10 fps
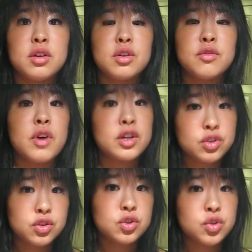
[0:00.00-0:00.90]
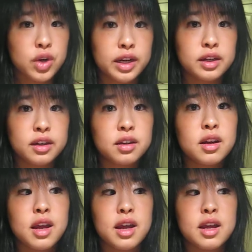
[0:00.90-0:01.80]
functional training
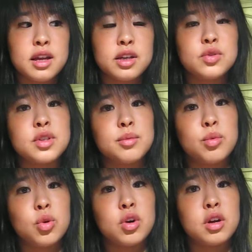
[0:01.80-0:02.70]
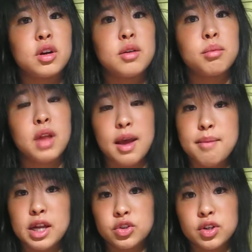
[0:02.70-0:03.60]
and using more
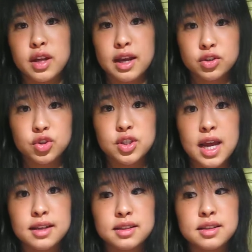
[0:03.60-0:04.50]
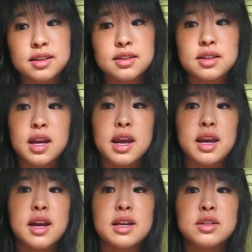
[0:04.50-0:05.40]
plyometric exercises,
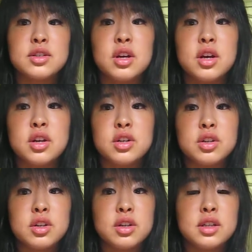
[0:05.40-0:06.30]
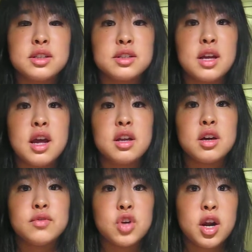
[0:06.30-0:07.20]
and instead
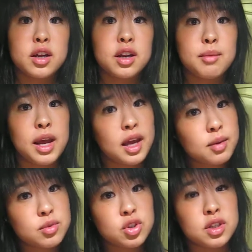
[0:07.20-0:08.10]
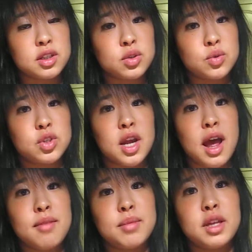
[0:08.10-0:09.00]
of targeting my hamstrings, which I
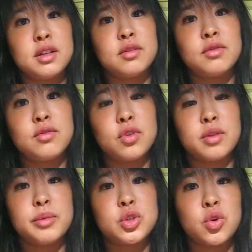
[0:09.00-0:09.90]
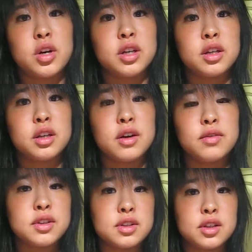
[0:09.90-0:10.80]
have been for the majority of
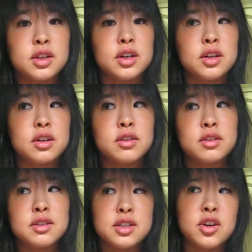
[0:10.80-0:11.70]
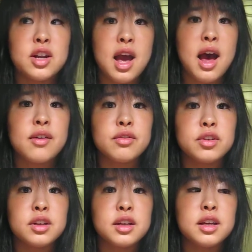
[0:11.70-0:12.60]
this year and a half
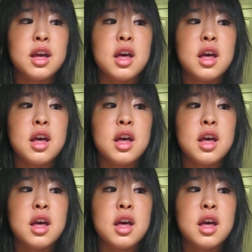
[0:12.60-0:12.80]
really,